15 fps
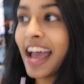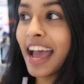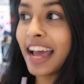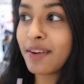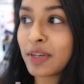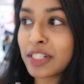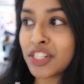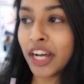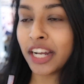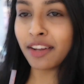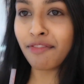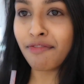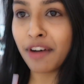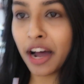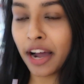And we're trying
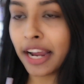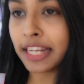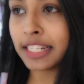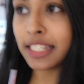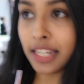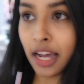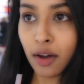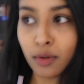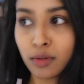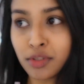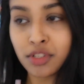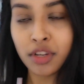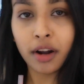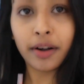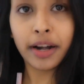to find,
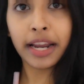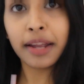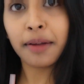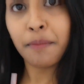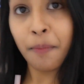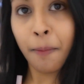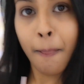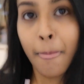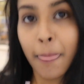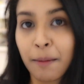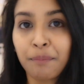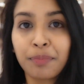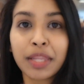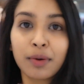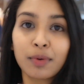oh, sorry.
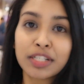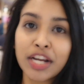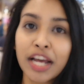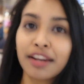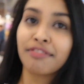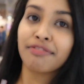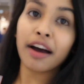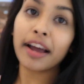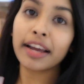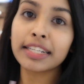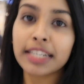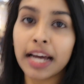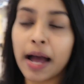We're trying to find